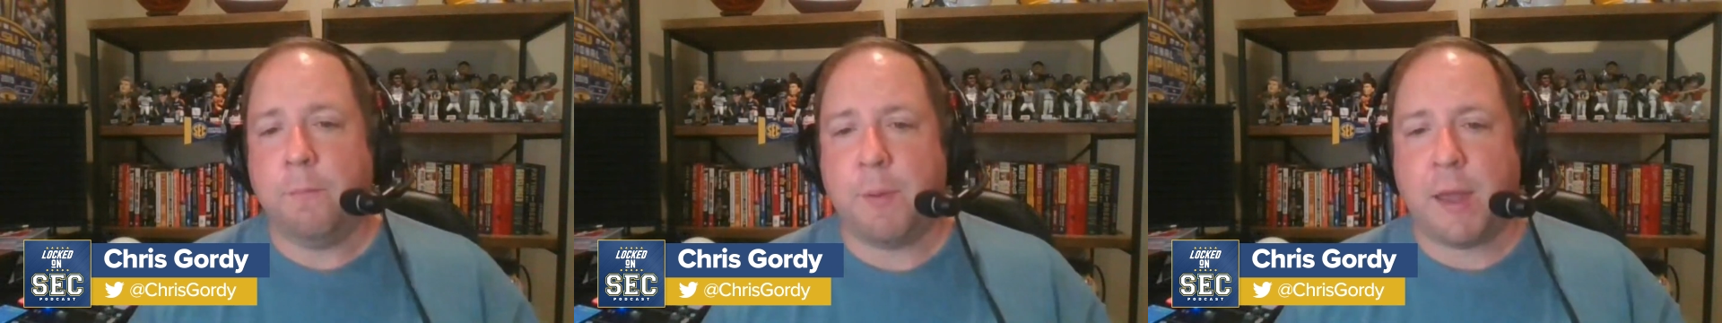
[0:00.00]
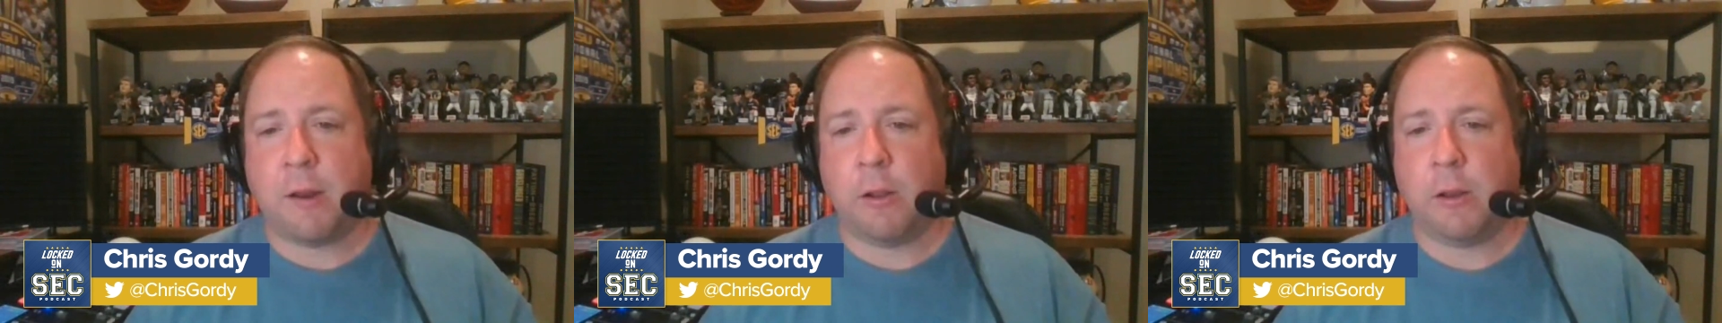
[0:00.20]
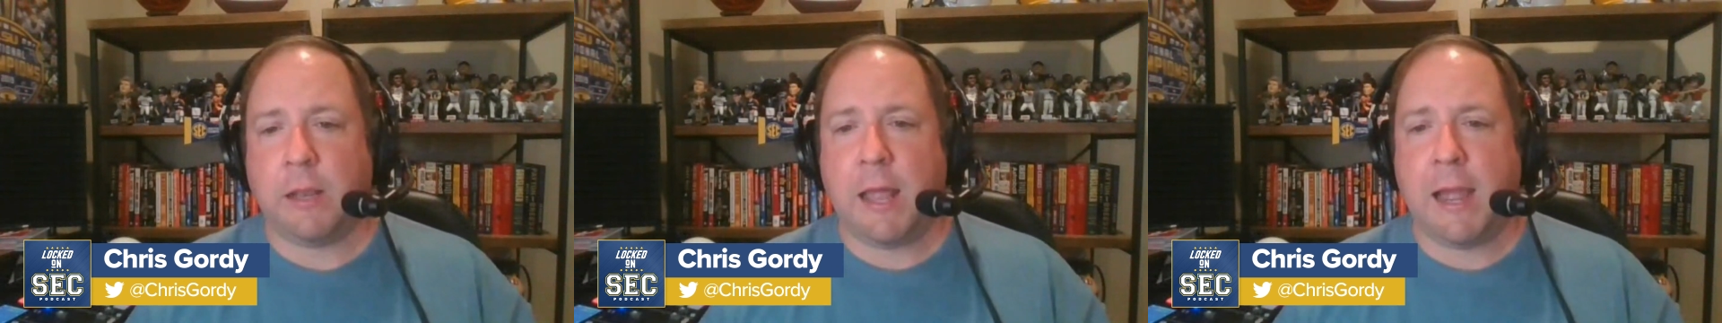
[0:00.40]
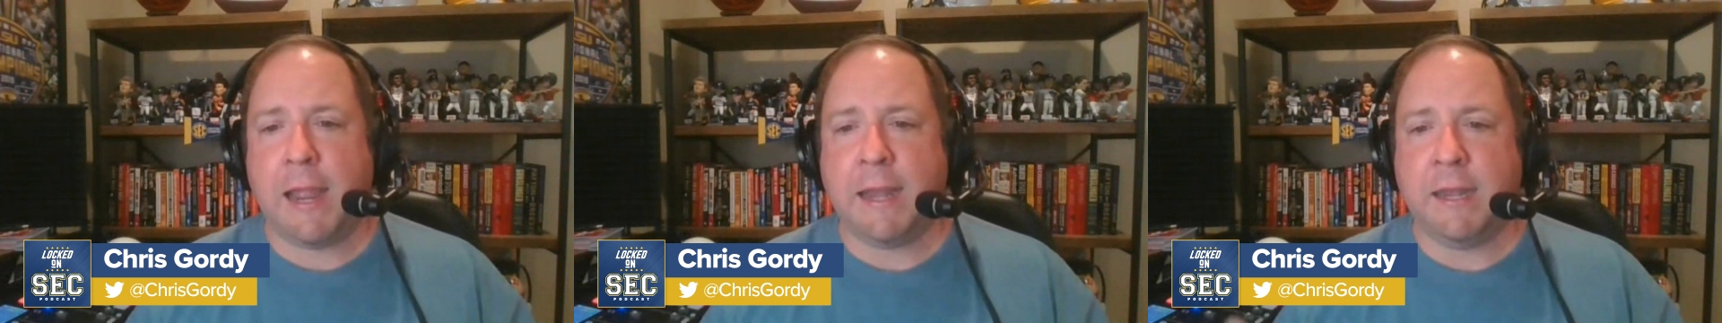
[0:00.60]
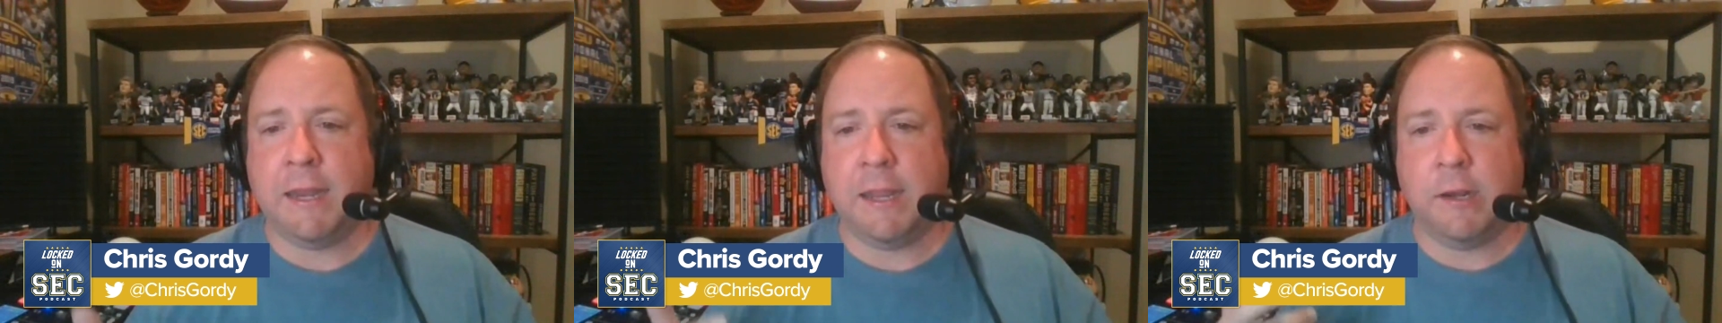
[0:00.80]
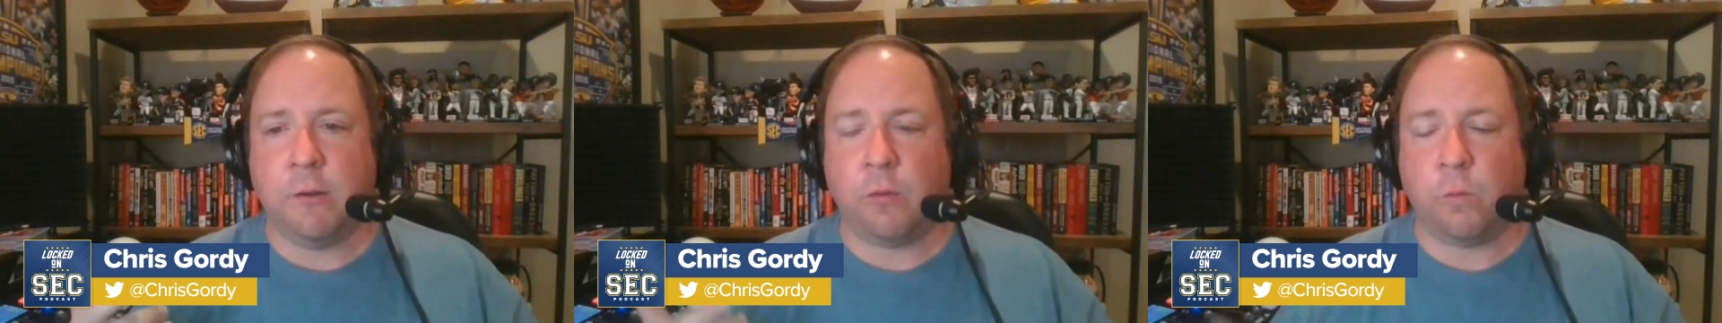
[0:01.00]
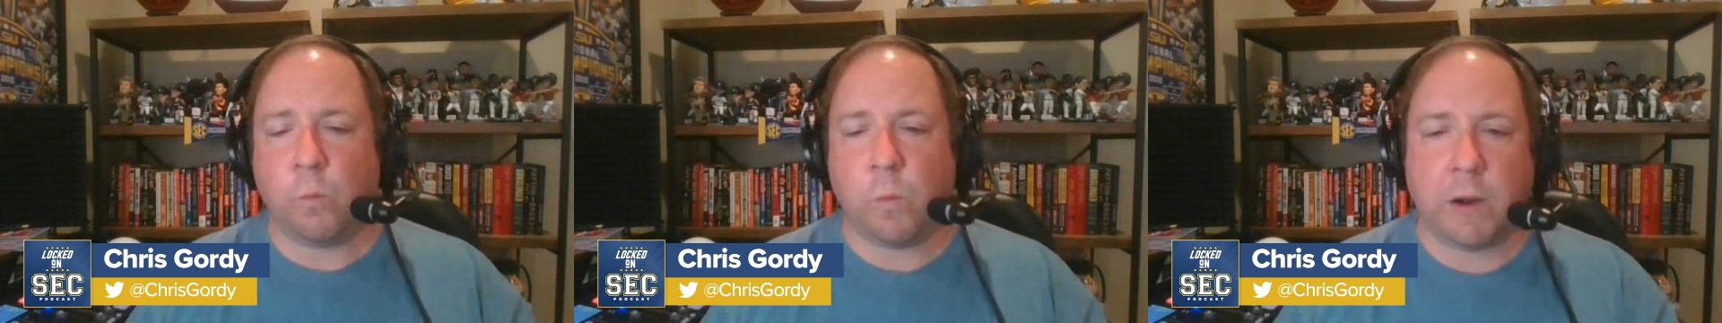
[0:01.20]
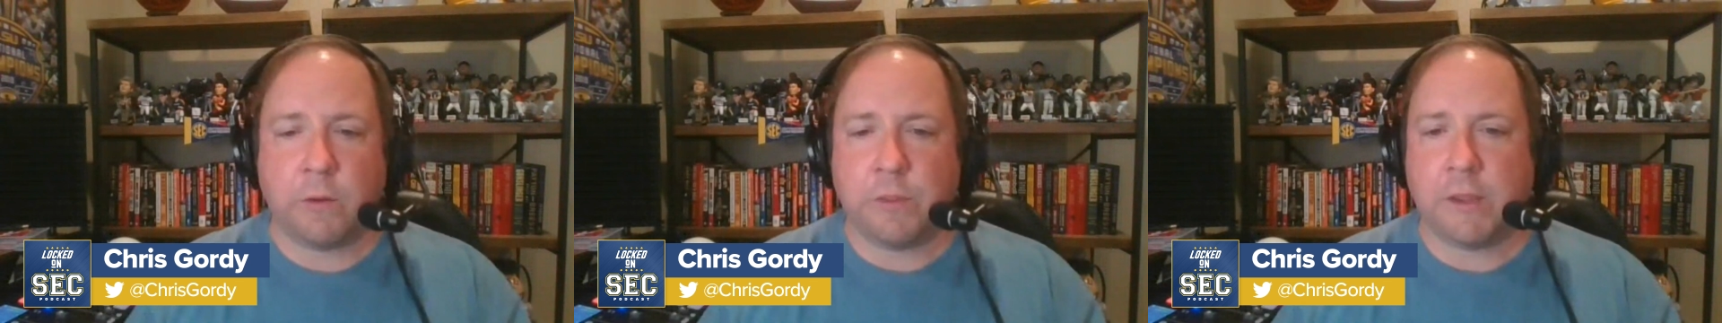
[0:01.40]
Bet online. It is
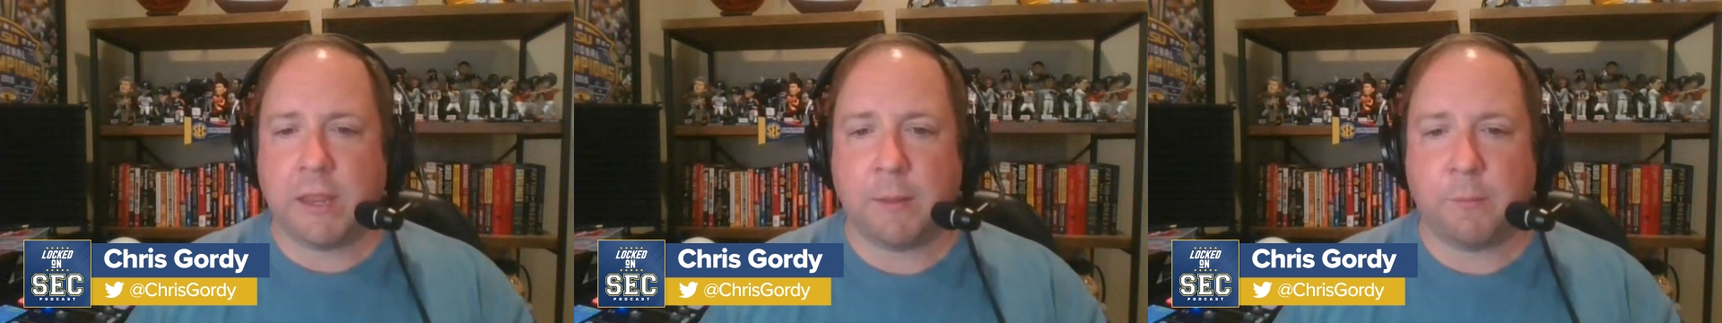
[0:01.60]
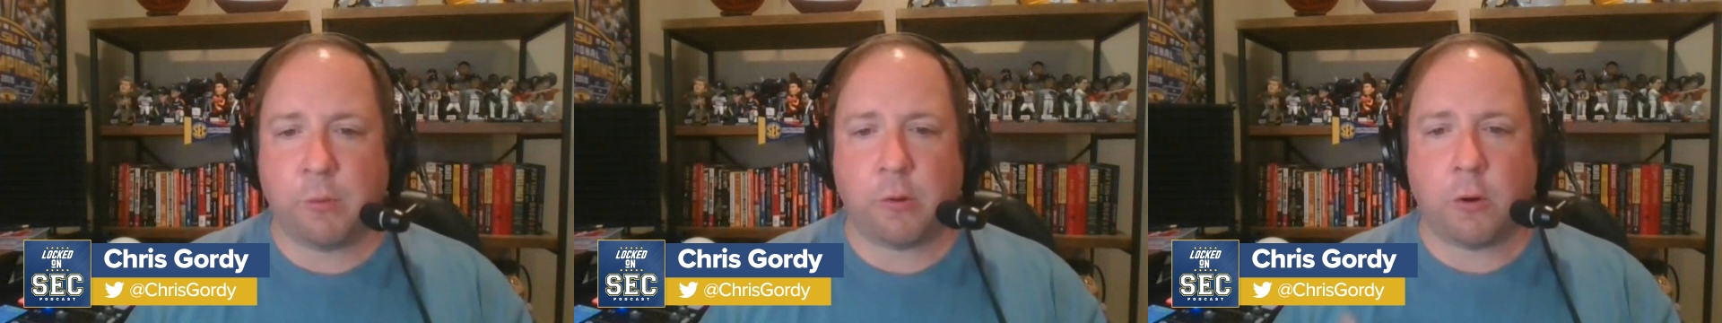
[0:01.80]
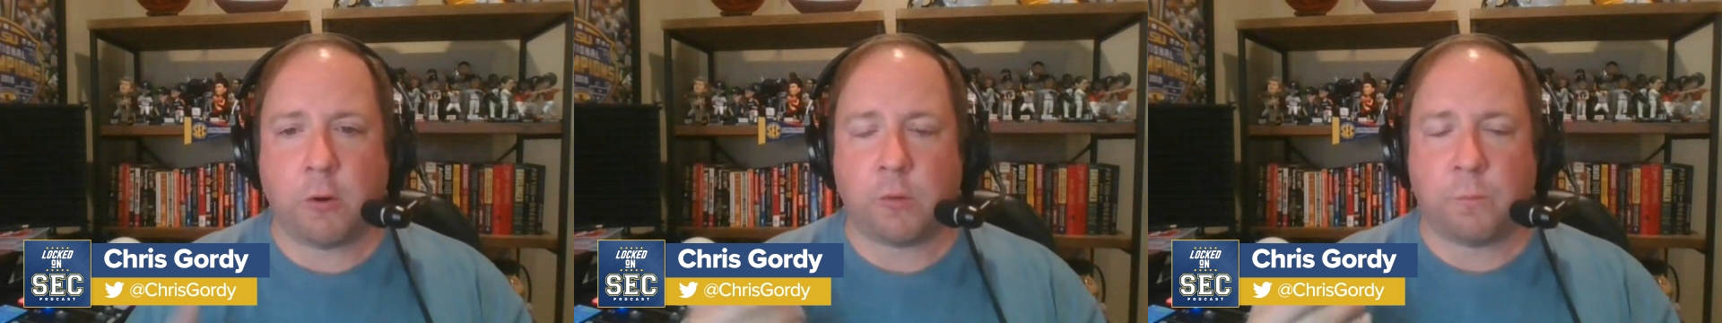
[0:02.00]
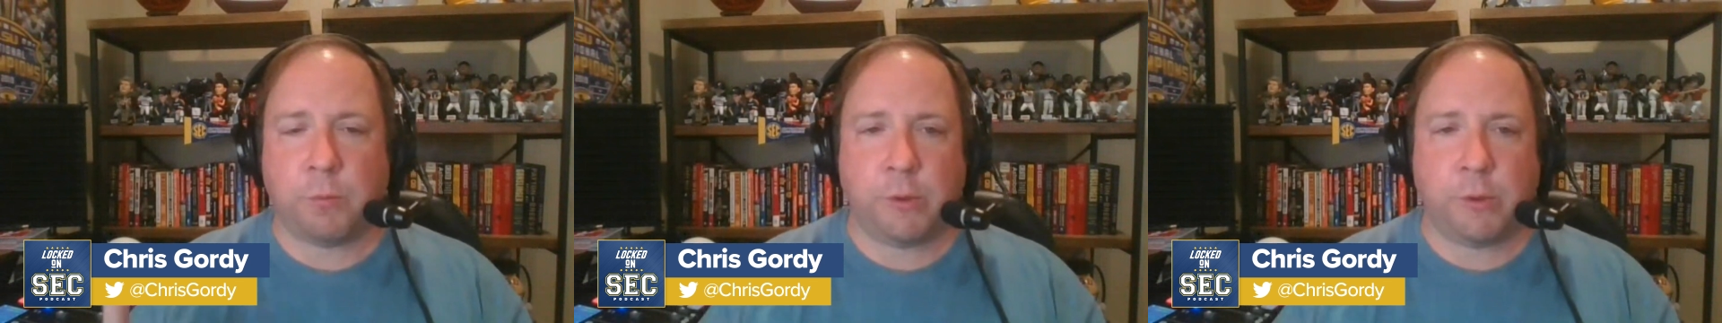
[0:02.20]
where the game starts.